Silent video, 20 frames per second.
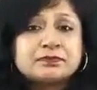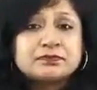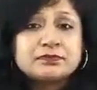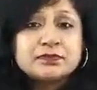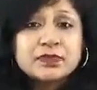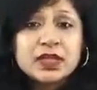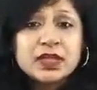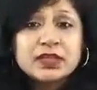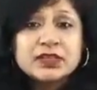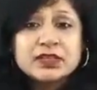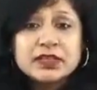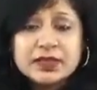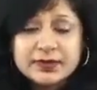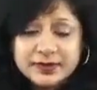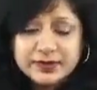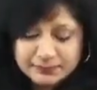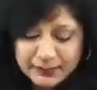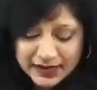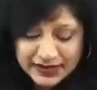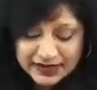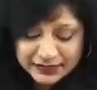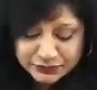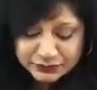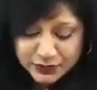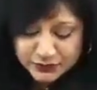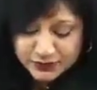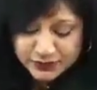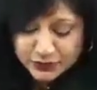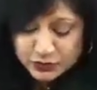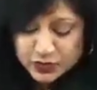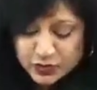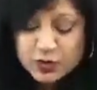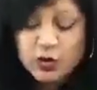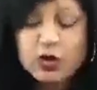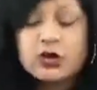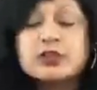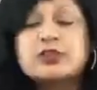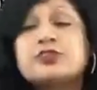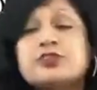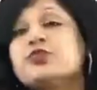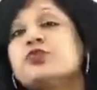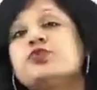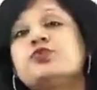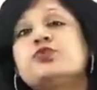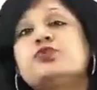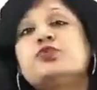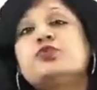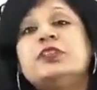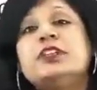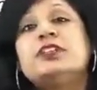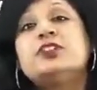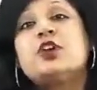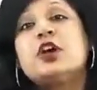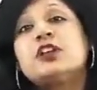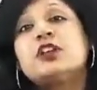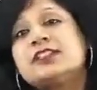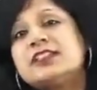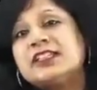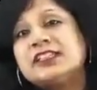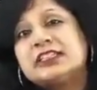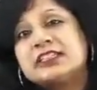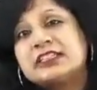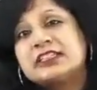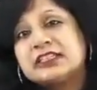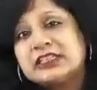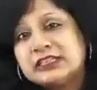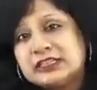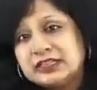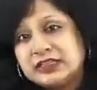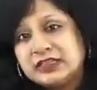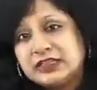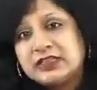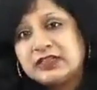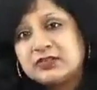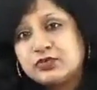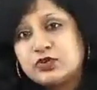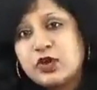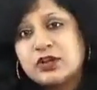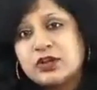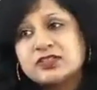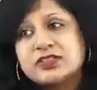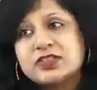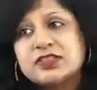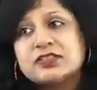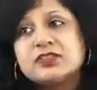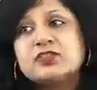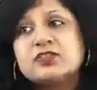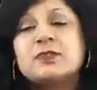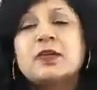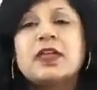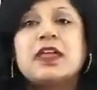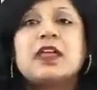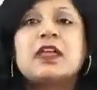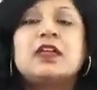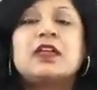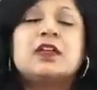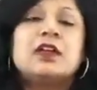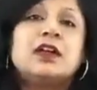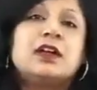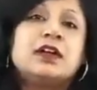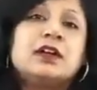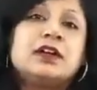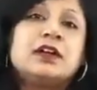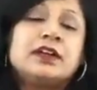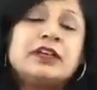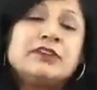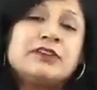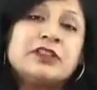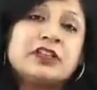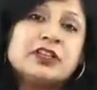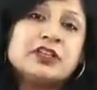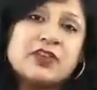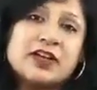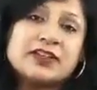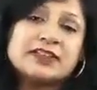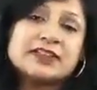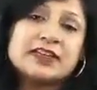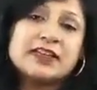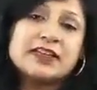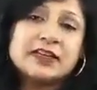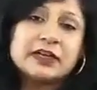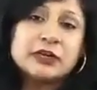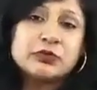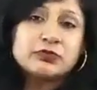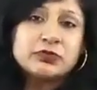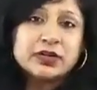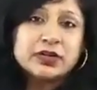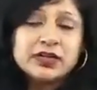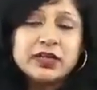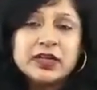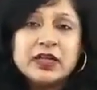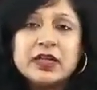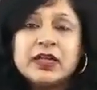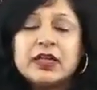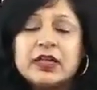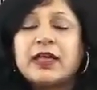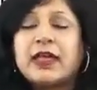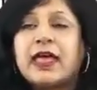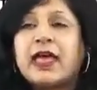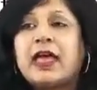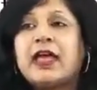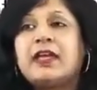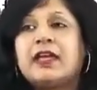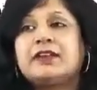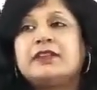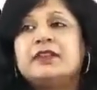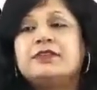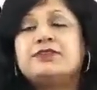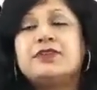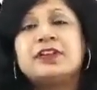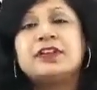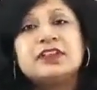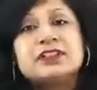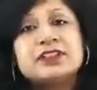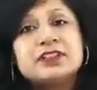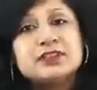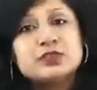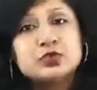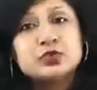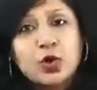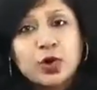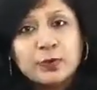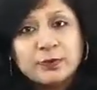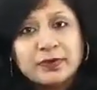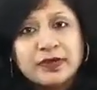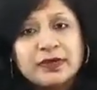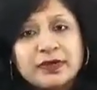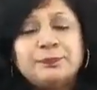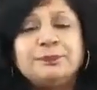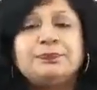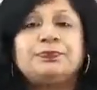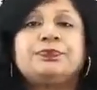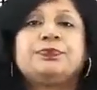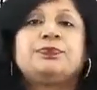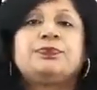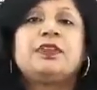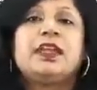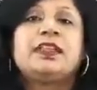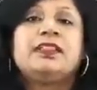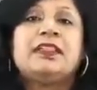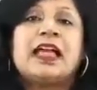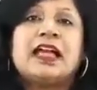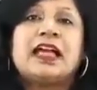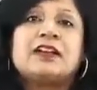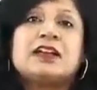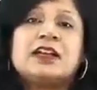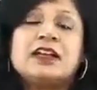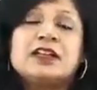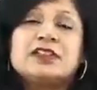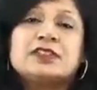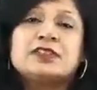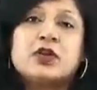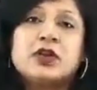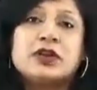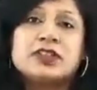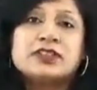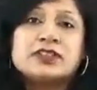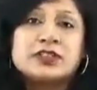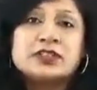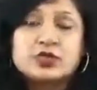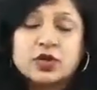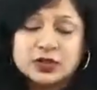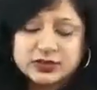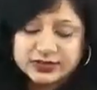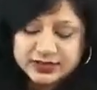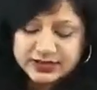the bilateral visual loss due to the toxins. Toxins may, even the drugs are included, and the fundus is normal, then that is called as the toxic